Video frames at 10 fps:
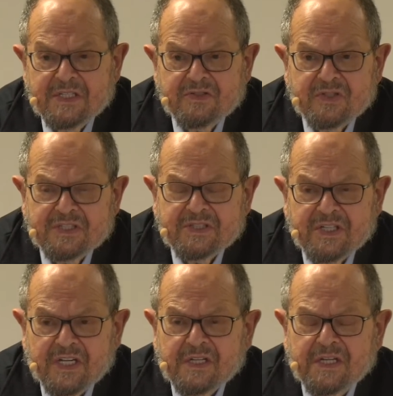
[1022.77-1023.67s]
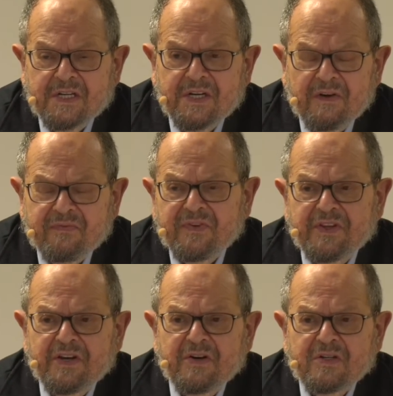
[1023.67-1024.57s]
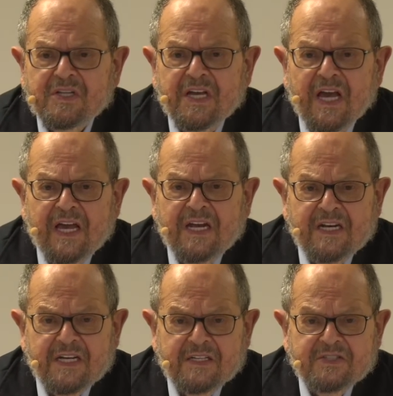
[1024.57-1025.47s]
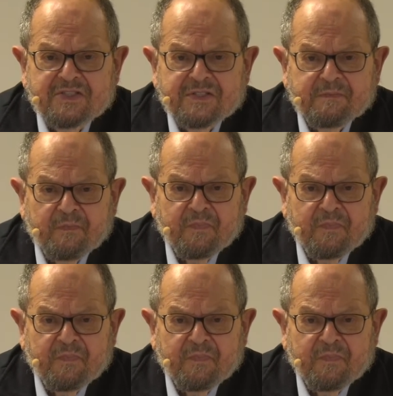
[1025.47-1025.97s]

interestingly enough, in the early 80s.